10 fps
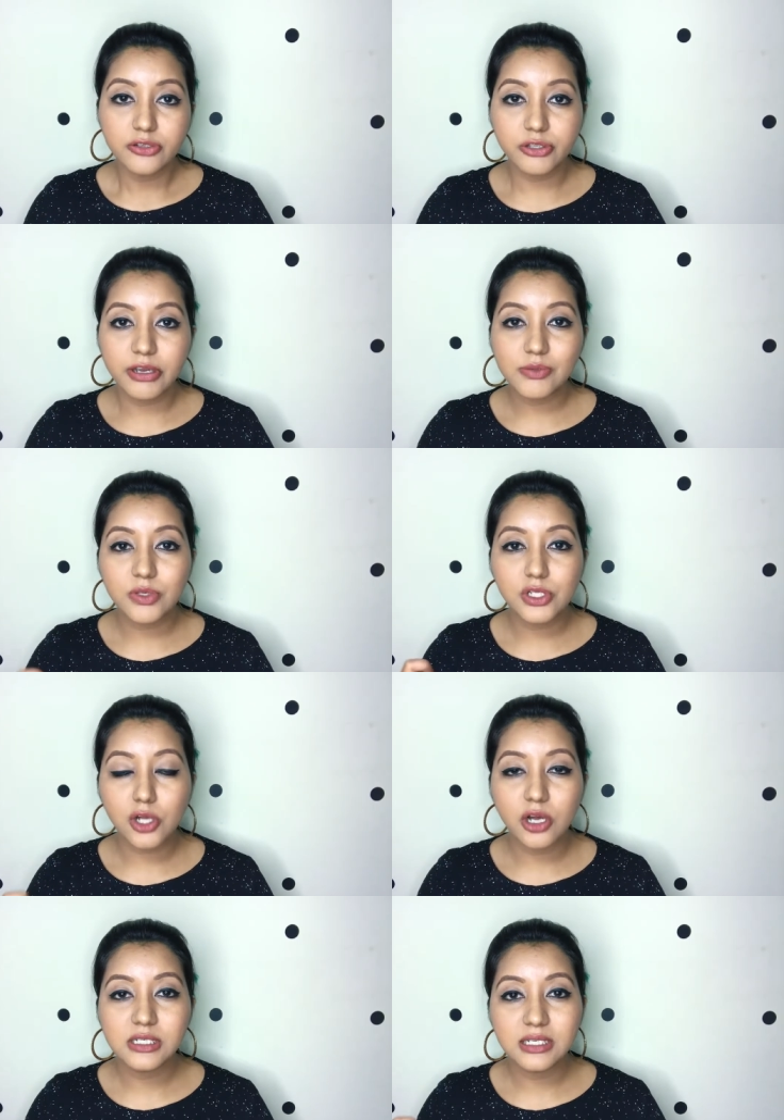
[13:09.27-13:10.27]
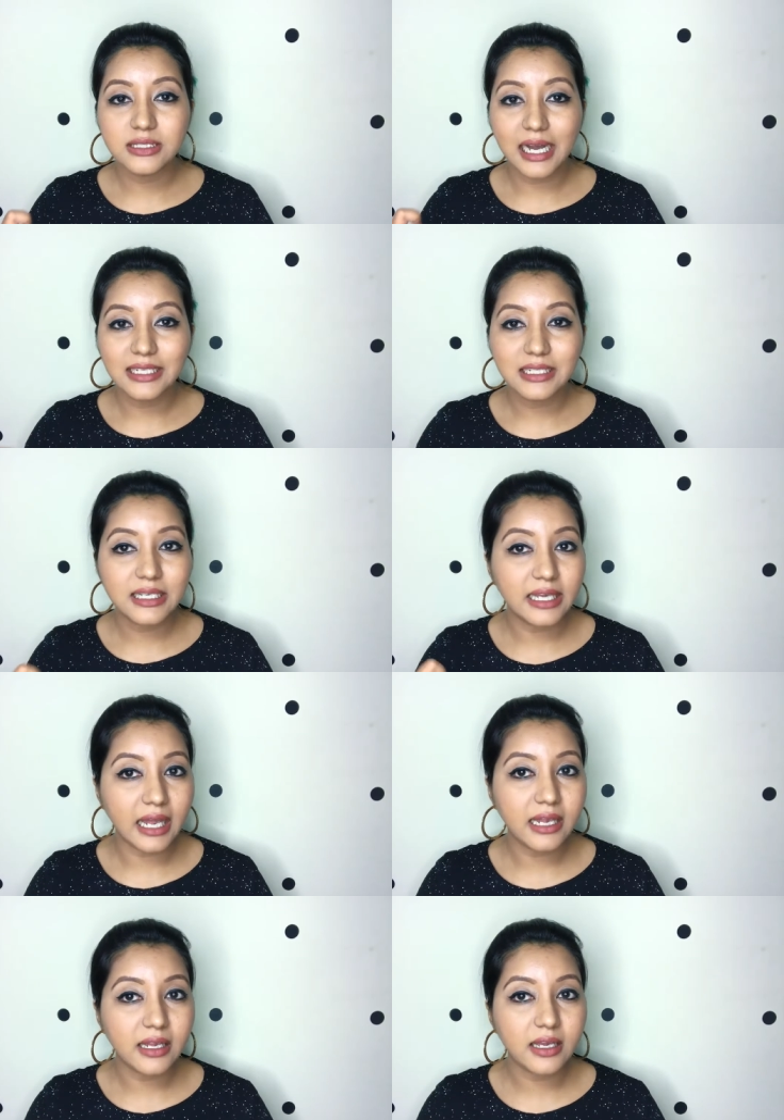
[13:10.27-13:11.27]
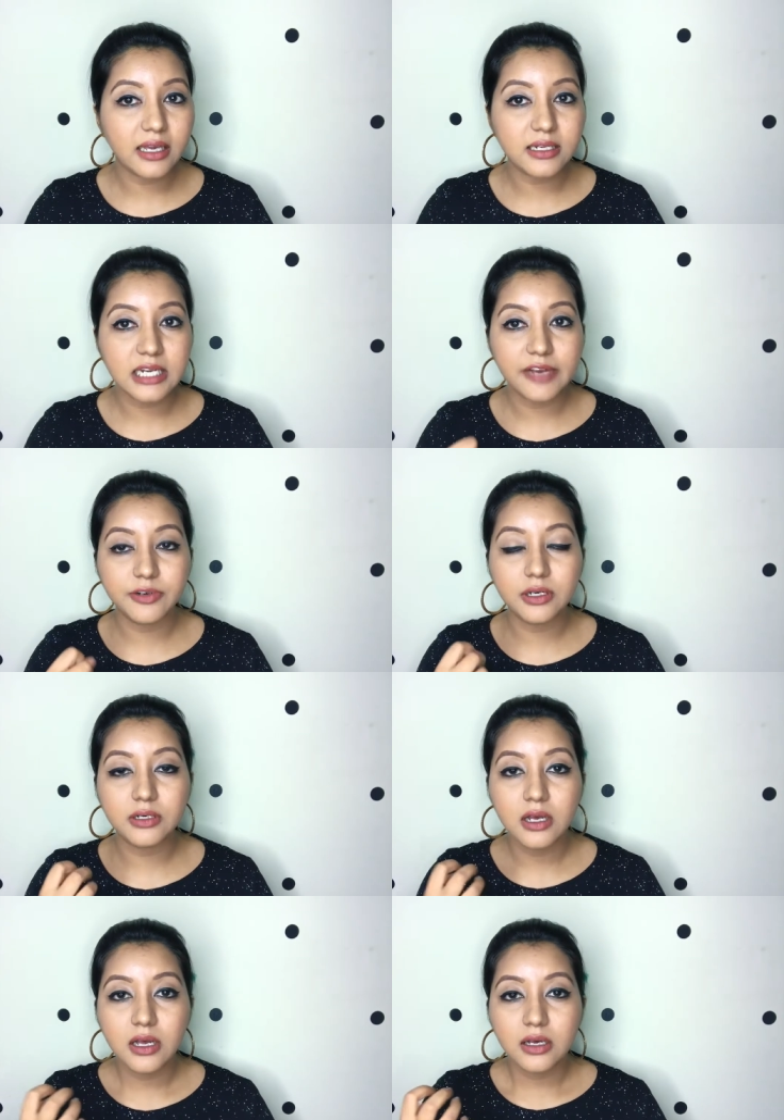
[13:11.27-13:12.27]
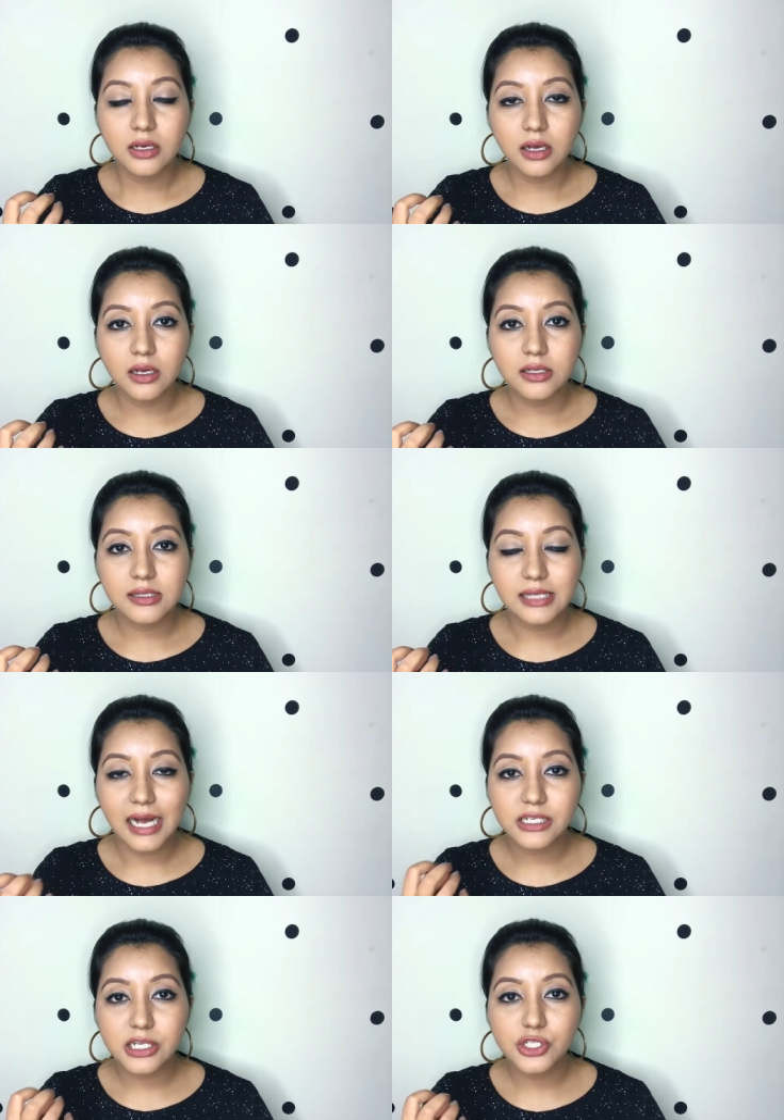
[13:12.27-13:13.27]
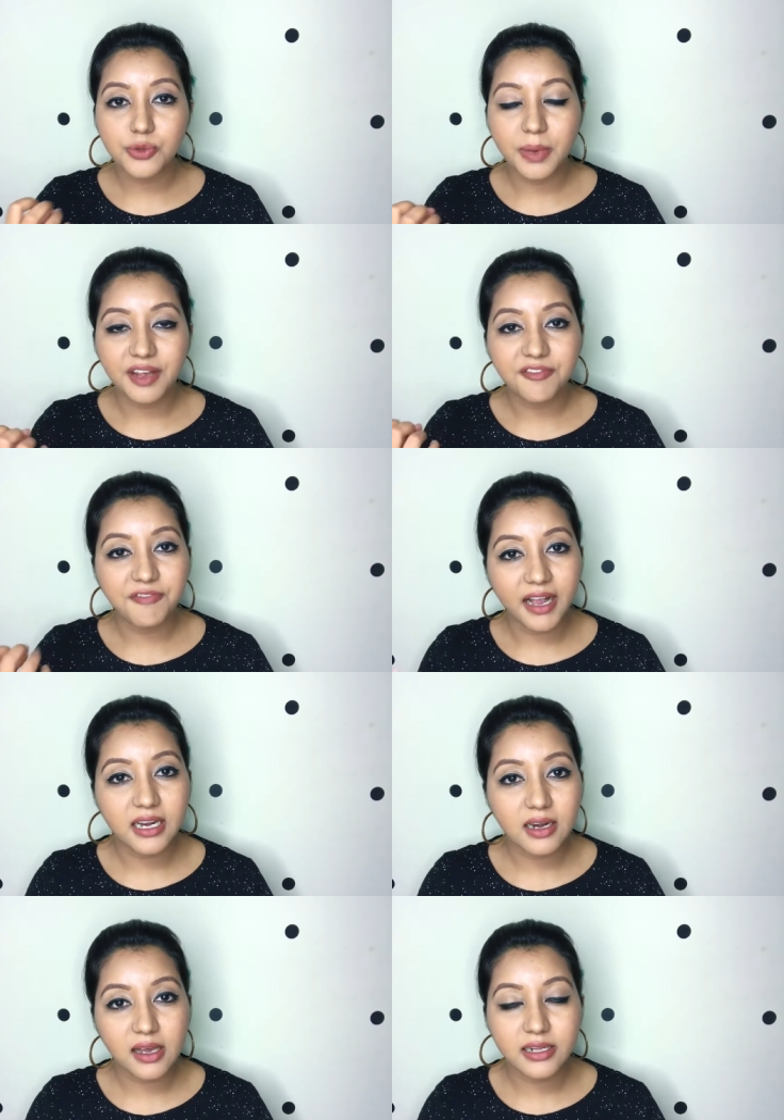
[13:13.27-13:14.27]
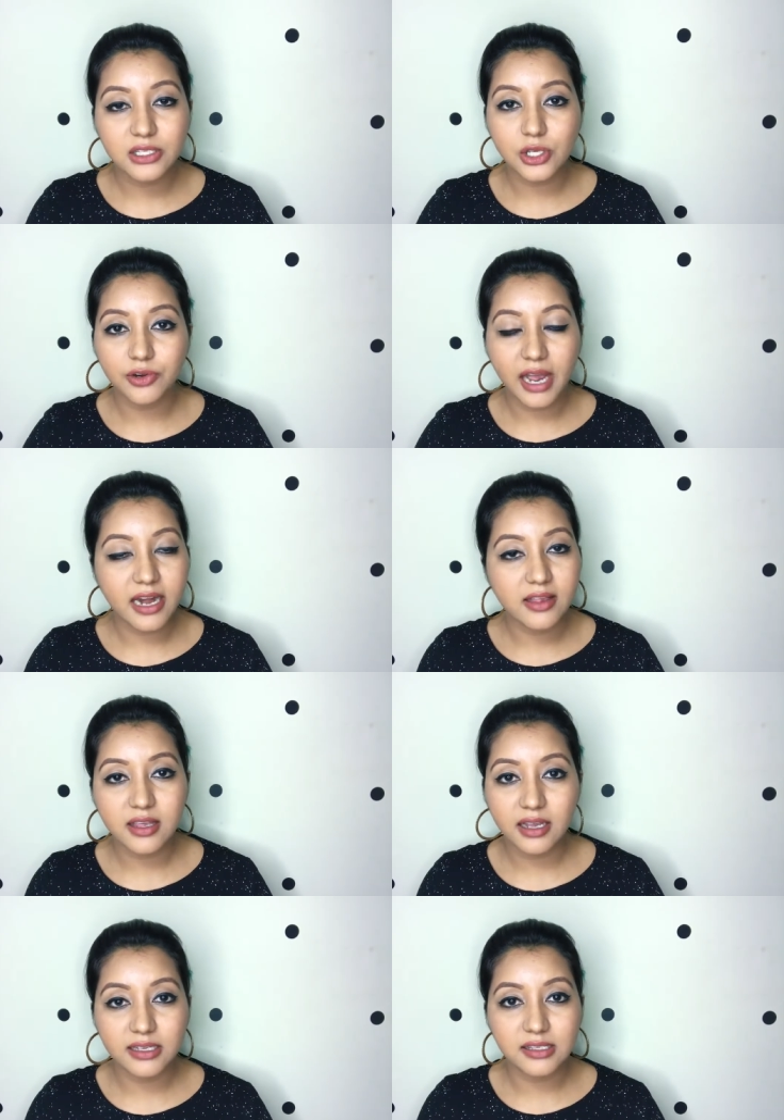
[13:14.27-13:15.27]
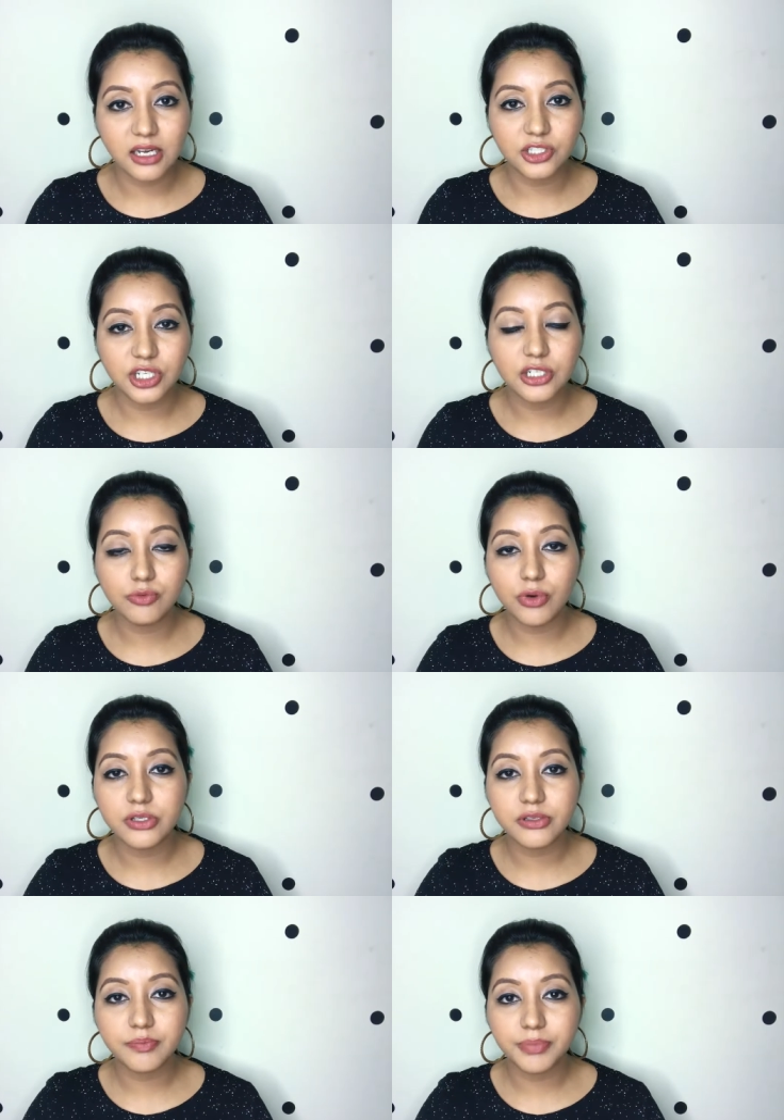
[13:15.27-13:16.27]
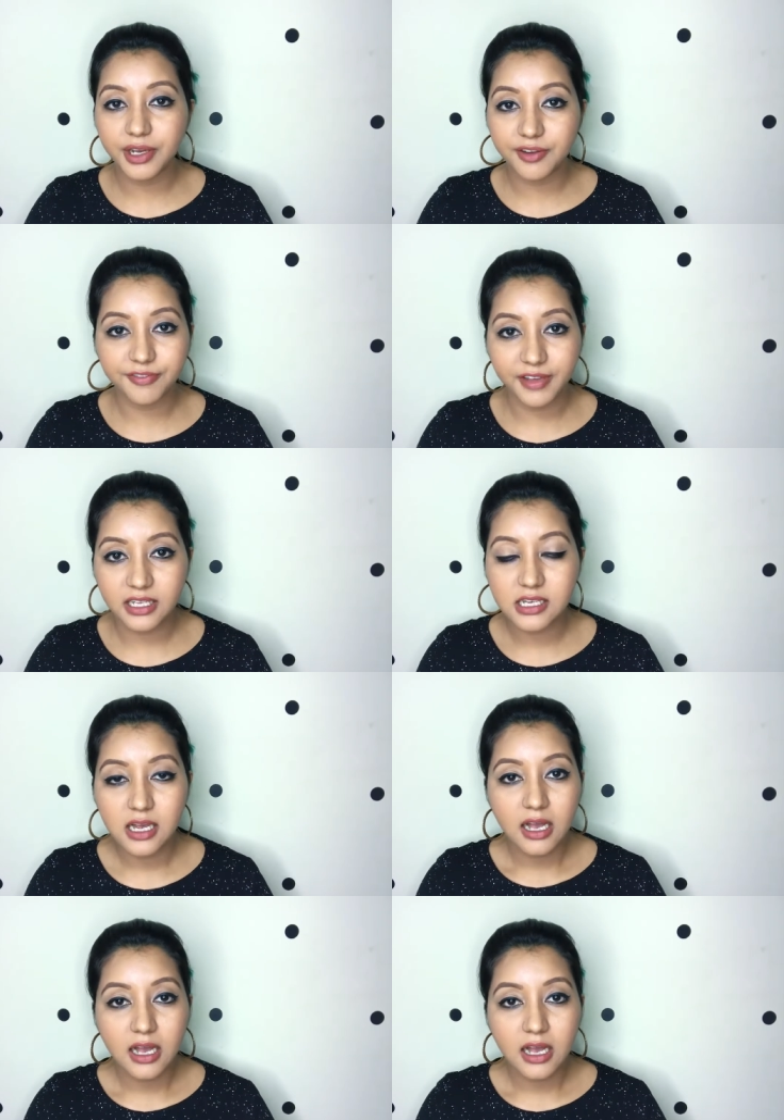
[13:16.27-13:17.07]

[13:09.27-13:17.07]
so it was not that cakey it never uh, sat into my fine lines or anything as such. It was perfect.